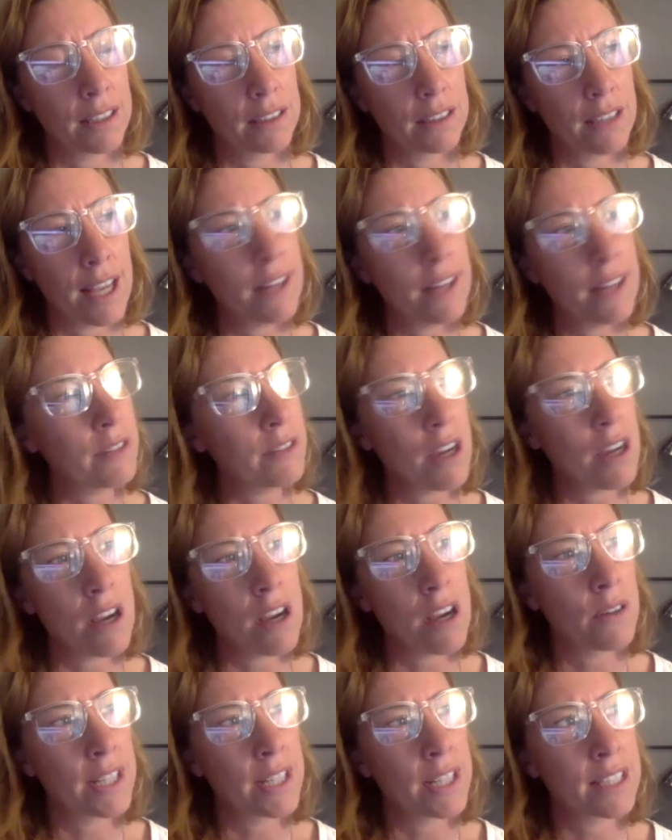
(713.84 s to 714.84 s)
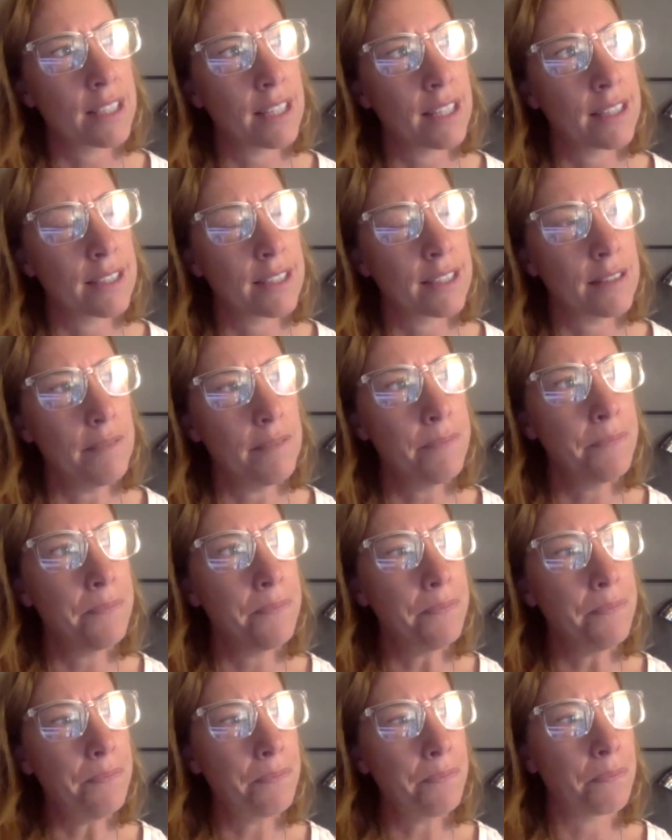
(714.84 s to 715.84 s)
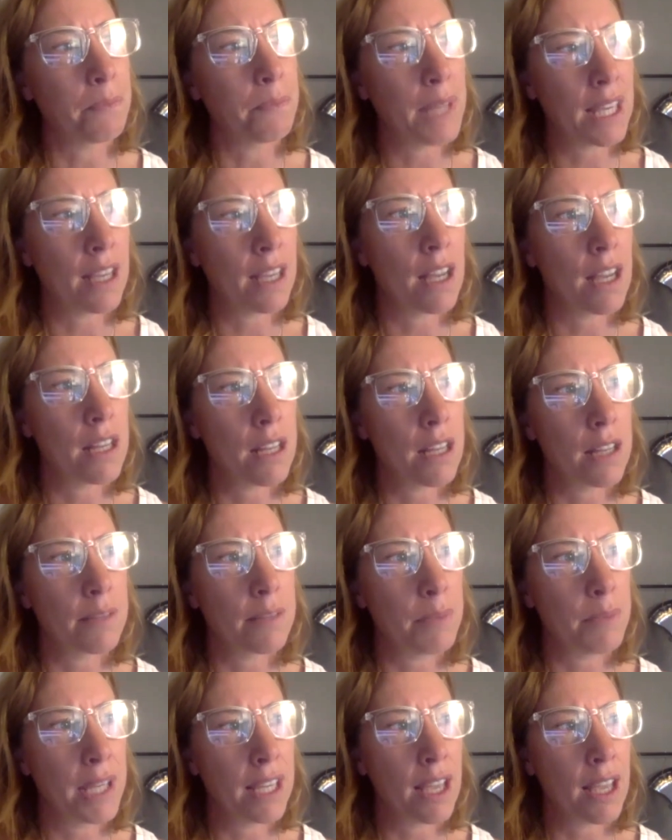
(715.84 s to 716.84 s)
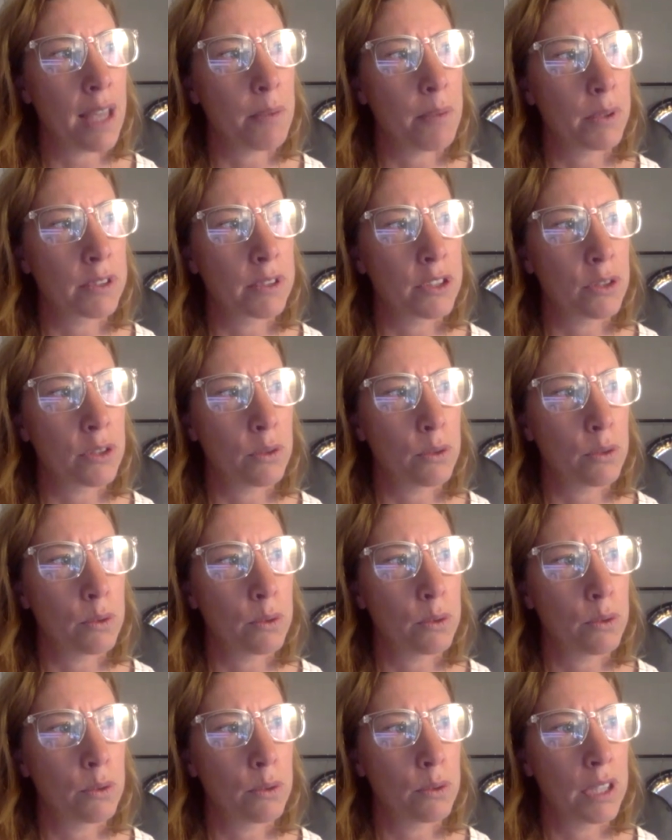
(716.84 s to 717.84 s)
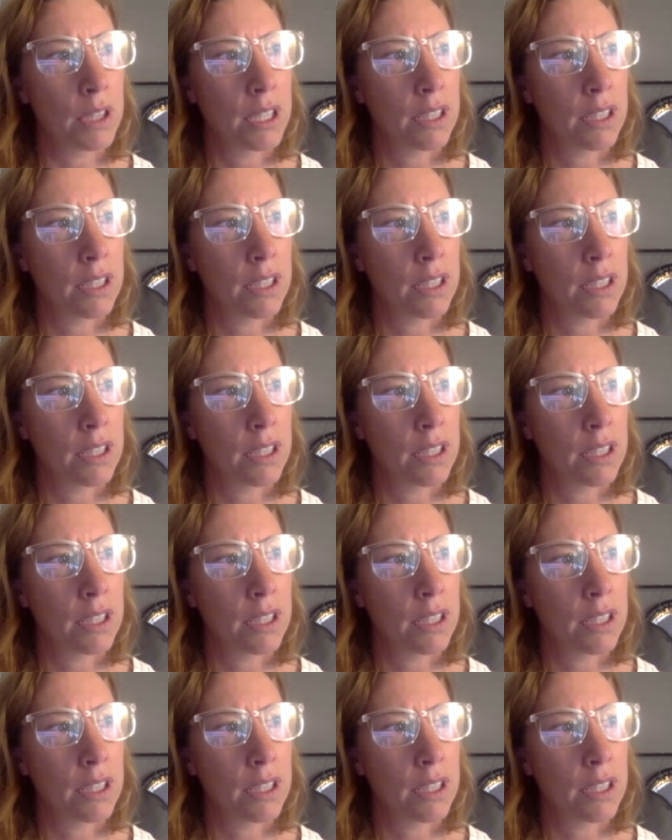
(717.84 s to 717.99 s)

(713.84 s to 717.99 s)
I don't know, it's being able to